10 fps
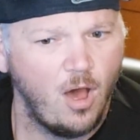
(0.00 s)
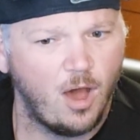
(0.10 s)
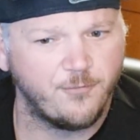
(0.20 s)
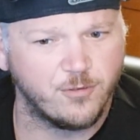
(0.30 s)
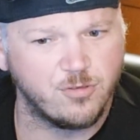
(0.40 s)

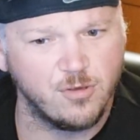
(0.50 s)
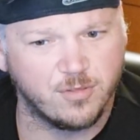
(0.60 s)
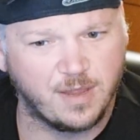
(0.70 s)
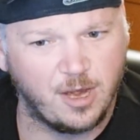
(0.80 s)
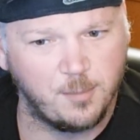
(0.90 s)
Offers
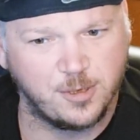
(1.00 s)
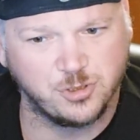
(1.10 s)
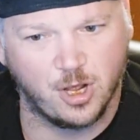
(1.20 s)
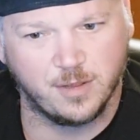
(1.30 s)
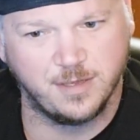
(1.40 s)
notes of caramel,
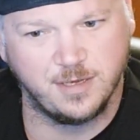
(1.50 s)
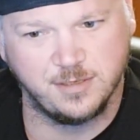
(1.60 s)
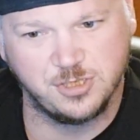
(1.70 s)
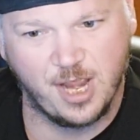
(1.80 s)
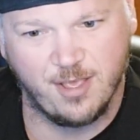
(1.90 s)
chocolate,
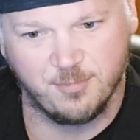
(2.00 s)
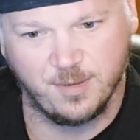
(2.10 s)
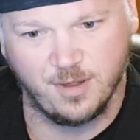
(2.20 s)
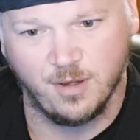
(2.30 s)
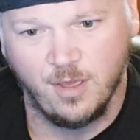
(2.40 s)
and
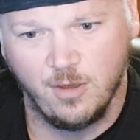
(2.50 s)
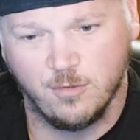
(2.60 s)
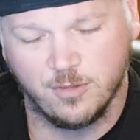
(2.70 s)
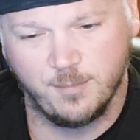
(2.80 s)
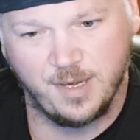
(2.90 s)
jasmine.
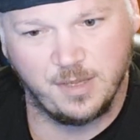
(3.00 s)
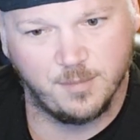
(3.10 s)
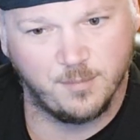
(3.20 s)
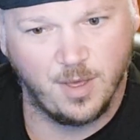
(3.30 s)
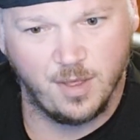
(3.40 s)
The
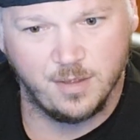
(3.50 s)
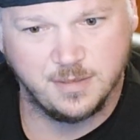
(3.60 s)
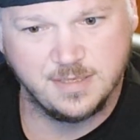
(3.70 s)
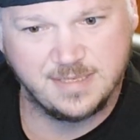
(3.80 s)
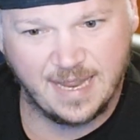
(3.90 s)
medium
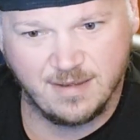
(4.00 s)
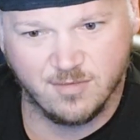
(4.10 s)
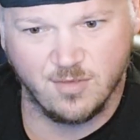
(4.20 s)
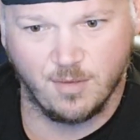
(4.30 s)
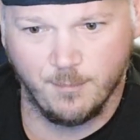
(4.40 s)

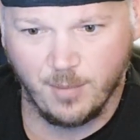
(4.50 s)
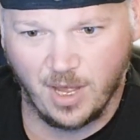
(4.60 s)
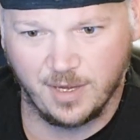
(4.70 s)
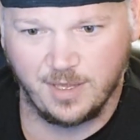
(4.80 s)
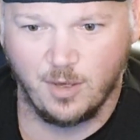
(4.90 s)
dense
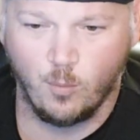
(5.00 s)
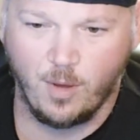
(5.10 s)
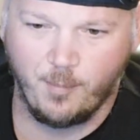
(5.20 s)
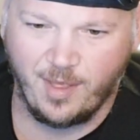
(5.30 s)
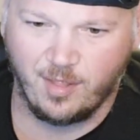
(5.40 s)
body, a
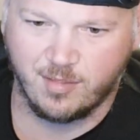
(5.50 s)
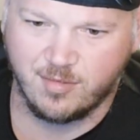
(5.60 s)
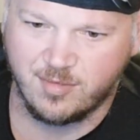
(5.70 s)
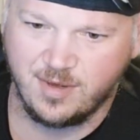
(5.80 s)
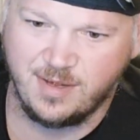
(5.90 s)
well balanced
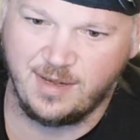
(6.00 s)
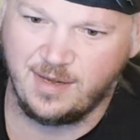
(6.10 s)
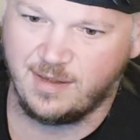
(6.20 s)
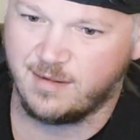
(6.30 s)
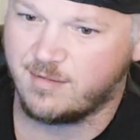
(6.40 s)

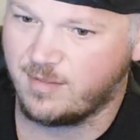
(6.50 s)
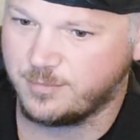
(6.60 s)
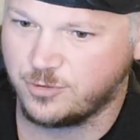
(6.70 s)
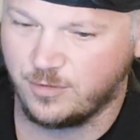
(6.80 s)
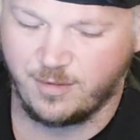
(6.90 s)
acidity, and an
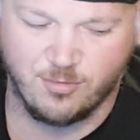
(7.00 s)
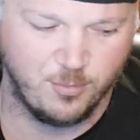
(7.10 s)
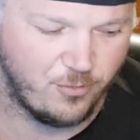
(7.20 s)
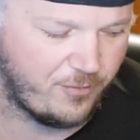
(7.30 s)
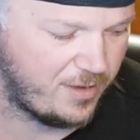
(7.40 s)
exceptionally
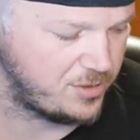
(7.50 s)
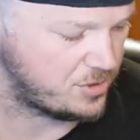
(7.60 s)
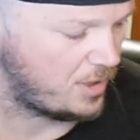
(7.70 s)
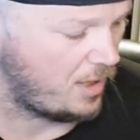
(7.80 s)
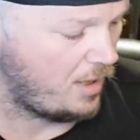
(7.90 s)
smooth
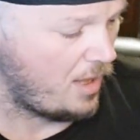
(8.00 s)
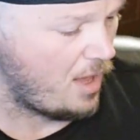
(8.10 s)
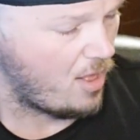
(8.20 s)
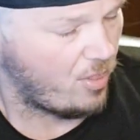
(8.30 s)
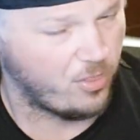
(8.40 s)
finish.
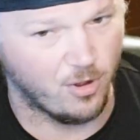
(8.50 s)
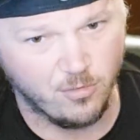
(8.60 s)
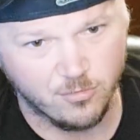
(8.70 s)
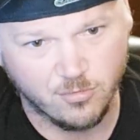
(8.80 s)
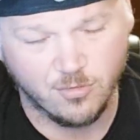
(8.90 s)

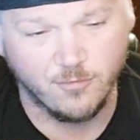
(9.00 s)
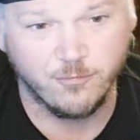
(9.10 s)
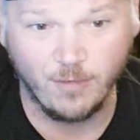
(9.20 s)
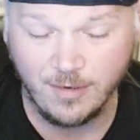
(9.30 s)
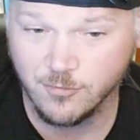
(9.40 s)
Those
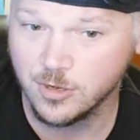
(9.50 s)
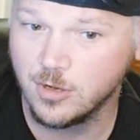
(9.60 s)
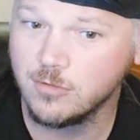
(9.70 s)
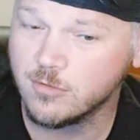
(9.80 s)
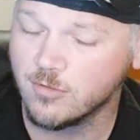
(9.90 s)
flavor
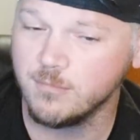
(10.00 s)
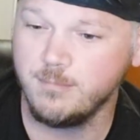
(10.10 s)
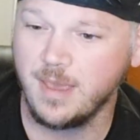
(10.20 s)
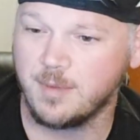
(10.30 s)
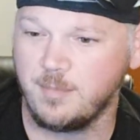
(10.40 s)
notes
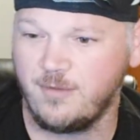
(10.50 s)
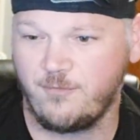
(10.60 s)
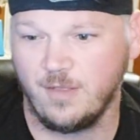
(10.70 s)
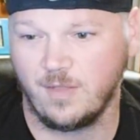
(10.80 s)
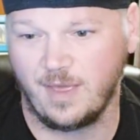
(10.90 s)
make me
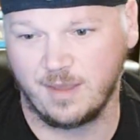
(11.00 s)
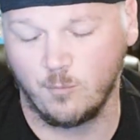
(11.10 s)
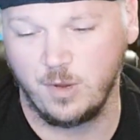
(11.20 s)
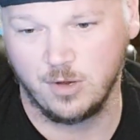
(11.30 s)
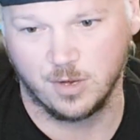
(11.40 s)
feel like
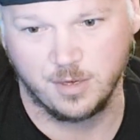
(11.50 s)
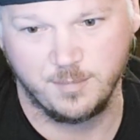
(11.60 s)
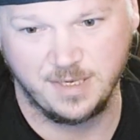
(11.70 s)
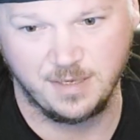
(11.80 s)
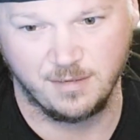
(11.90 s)
we are going to
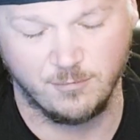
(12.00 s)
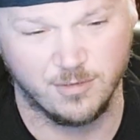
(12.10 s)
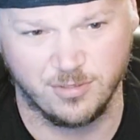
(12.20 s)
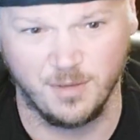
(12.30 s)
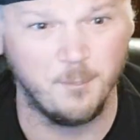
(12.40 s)
be dealing
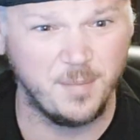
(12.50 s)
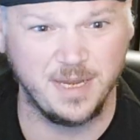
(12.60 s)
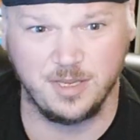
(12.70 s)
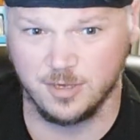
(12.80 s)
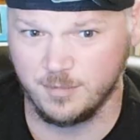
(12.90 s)
with a
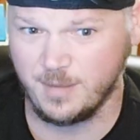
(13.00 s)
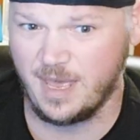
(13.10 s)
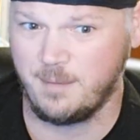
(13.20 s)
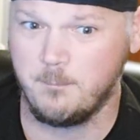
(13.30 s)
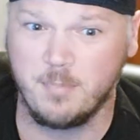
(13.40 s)
medium
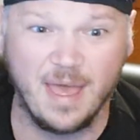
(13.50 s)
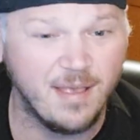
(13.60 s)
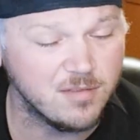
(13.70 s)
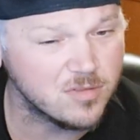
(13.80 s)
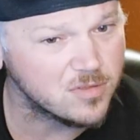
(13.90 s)
at
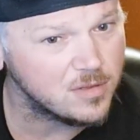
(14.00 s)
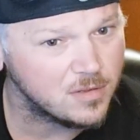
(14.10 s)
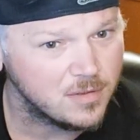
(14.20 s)
best